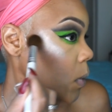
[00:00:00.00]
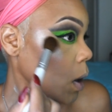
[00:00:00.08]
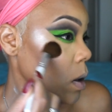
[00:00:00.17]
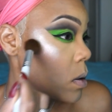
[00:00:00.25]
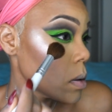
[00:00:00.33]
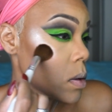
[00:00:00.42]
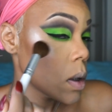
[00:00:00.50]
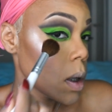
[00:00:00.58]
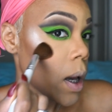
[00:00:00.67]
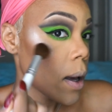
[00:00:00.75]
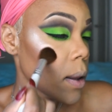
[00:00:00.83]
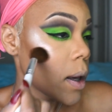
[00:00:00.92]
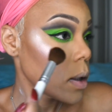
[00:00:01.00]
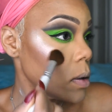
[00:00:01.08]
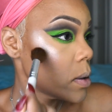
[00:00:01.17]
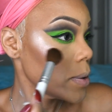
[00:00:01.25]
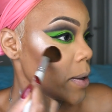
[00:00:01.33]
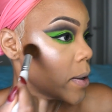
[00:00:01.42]
And you see how that
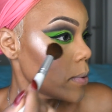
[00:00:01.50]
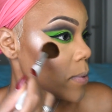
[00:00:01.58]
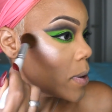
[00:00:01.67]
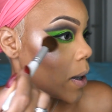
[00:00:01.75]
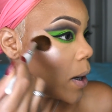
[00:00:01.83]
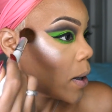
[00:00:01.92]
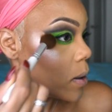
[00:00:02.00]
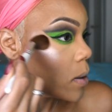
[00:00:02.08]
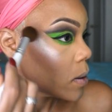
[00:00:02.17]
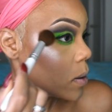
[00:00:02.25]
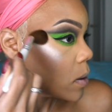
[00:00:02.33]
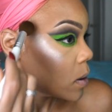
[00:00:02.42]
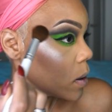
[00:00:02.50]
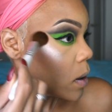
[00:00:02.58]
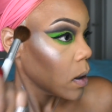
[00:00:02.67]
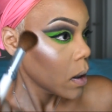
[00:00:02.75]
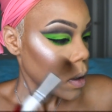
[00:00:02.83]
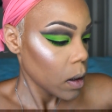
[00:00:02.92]
just gives that
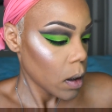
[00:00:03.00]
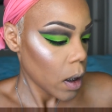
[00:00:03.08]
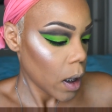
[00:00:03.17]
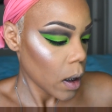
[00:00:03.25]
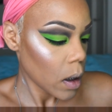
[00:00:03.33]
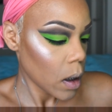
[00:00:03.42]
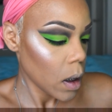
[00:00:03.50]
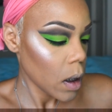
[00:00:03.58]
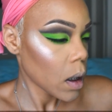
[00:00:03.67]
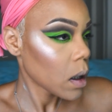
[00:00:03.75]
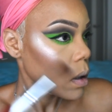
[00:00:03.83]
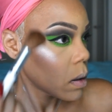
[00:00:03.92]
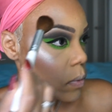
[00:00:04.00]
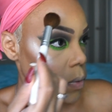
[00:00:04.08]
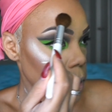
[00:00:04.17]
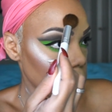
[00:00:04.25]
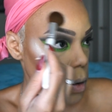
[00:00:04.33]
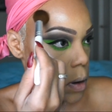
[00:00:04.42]
that kick of
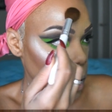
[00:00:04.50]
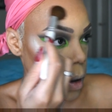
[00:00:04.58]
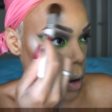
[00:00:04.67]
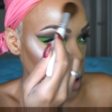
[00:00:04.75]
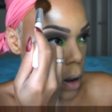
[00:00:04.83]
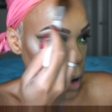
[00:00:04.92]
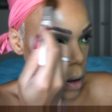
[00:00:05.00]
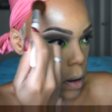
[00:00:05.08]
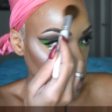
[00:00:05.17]
just honey.